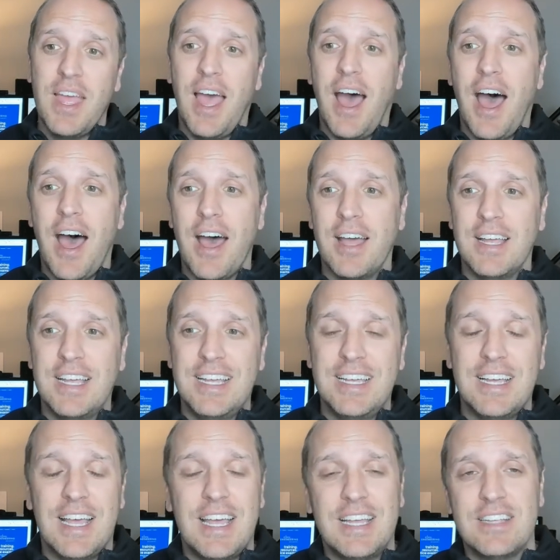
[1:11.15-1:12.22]
Uh,
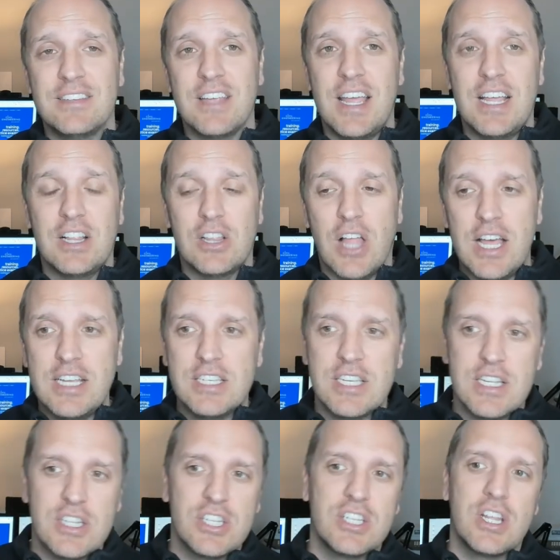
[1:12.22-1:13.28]
he is a
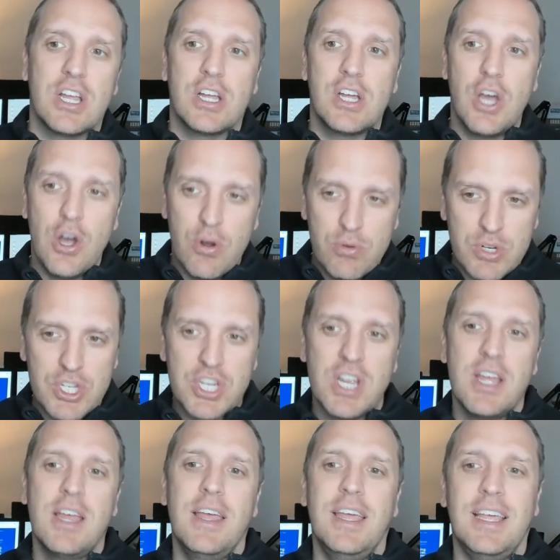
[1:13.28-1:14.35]
licensed coach.
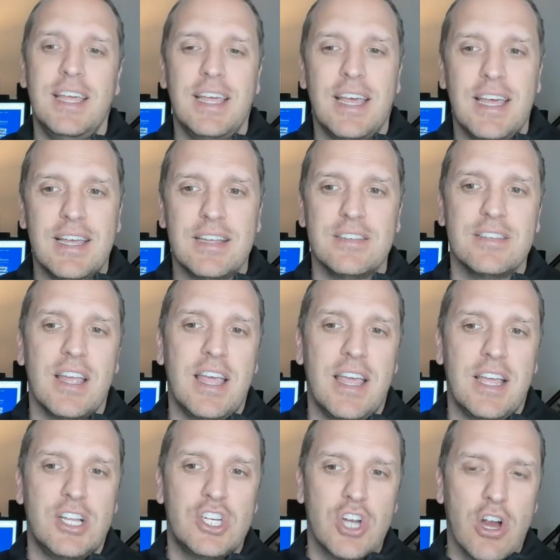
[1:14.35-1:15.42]
He is
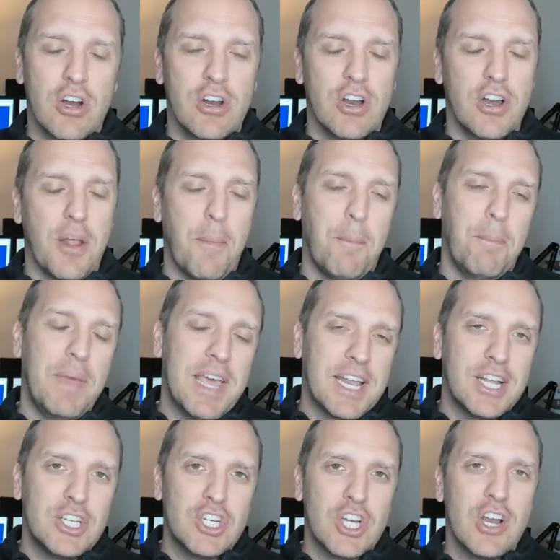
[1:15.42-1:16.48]
a chartered
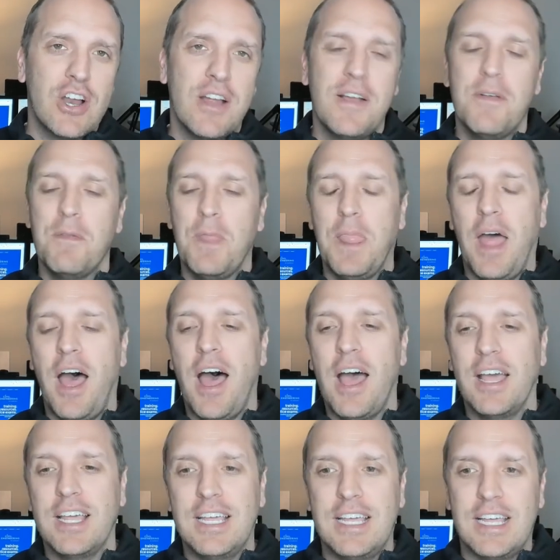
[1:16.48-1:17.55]
manager. Uh,
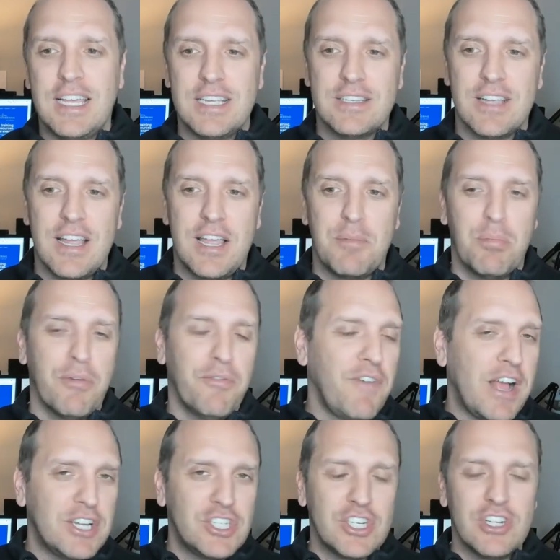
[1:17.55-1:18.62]
he is a
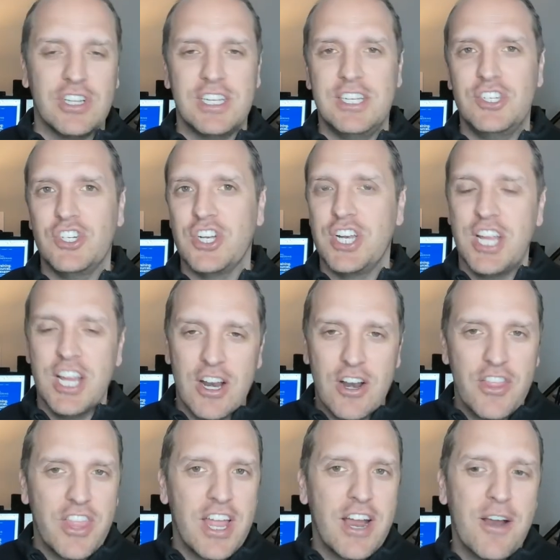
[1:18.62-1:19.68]
professional engineer
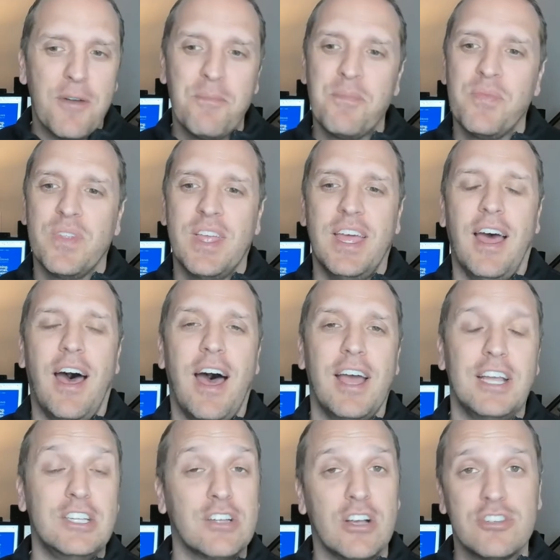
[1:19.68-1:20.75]
there. Uh,
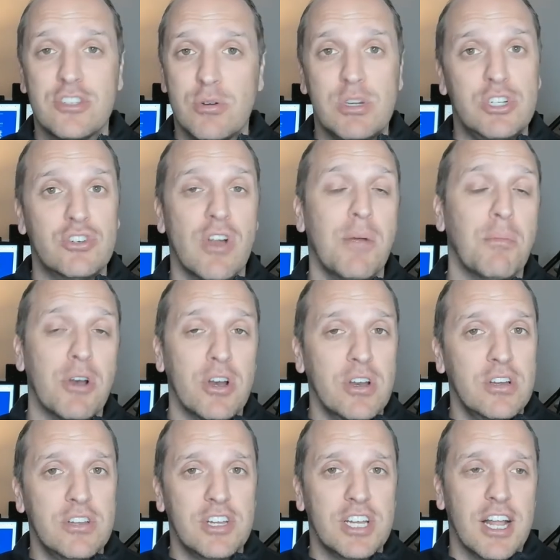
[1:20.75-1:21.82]
he's also a drummer.
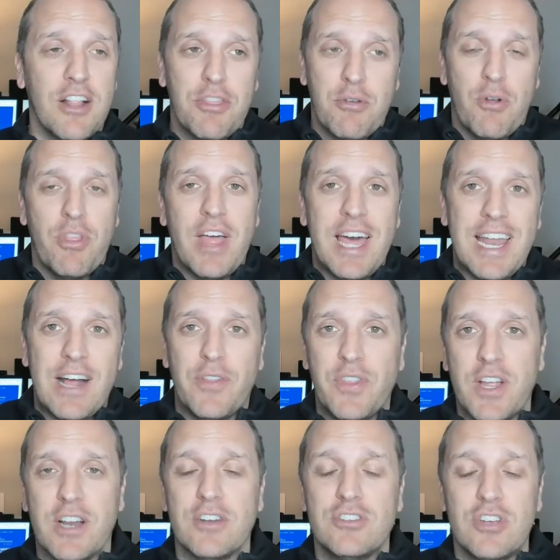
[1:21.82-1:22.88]
You got to throw that out
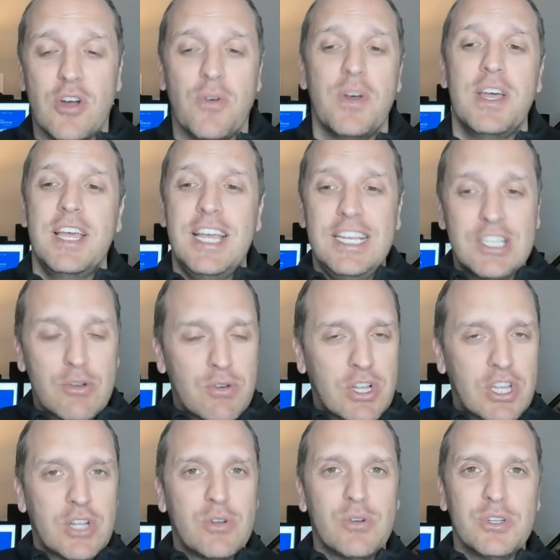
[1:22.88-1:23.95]
there. So he's a
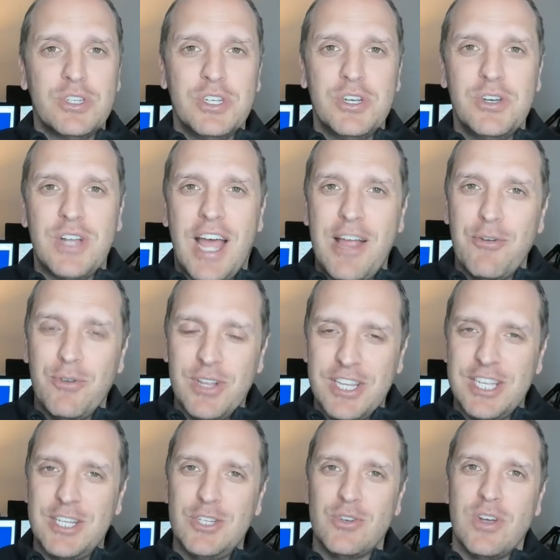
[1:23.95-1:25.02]
really cool dude. I
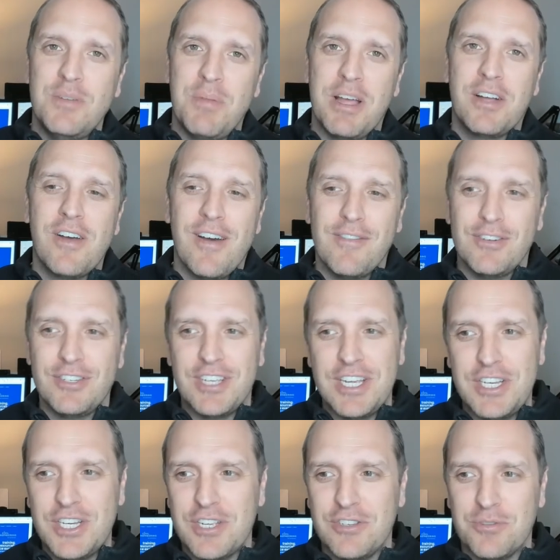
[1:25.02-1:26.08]
really enjoyed my
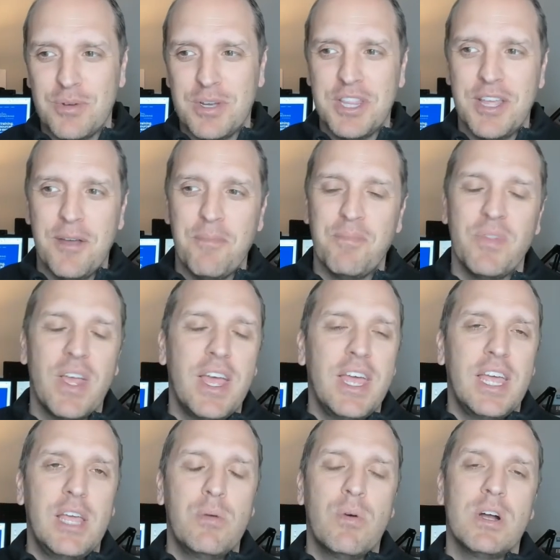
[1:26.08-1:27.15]
conversations with him.
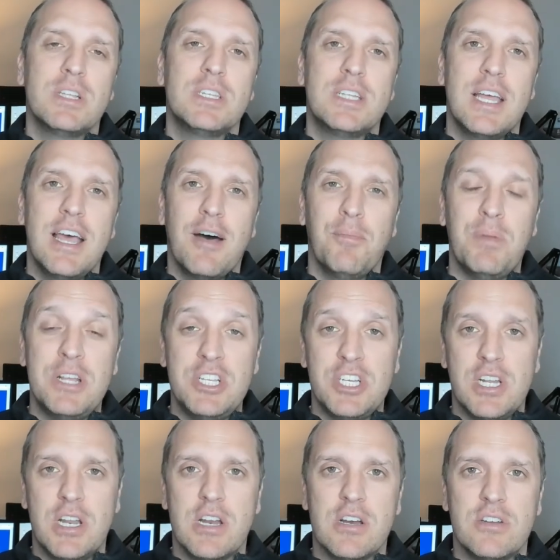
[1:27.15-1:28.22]
He wants to help
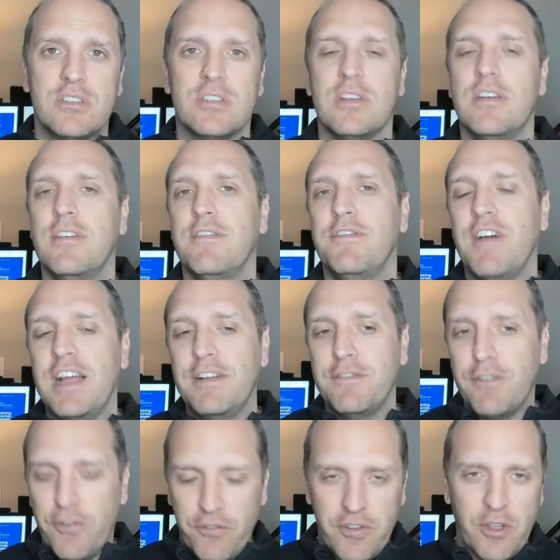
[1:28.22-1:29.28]
engineers find
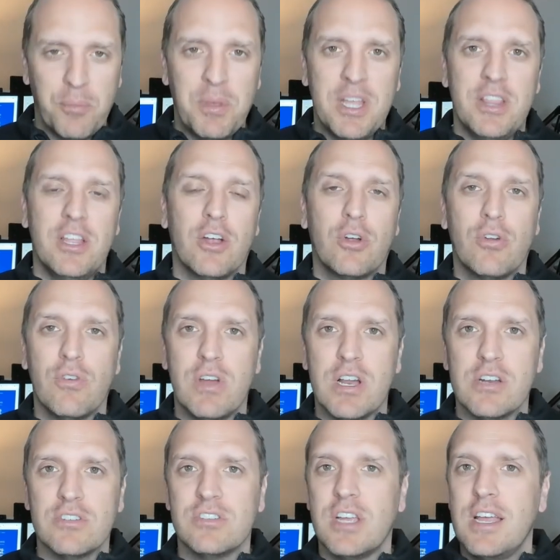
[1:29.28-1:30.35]
fulfillment in their
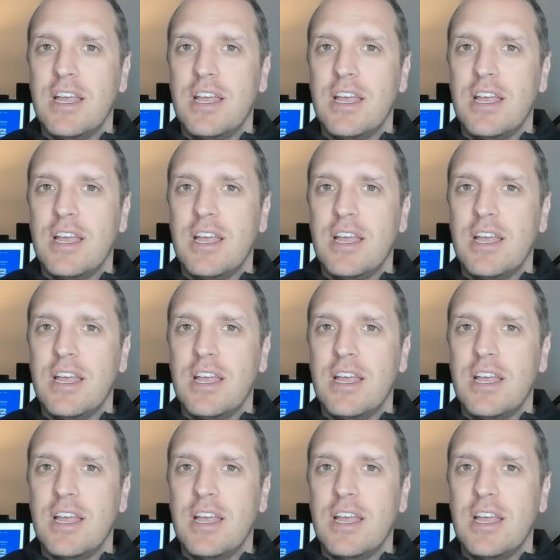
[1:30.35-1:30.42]
careers.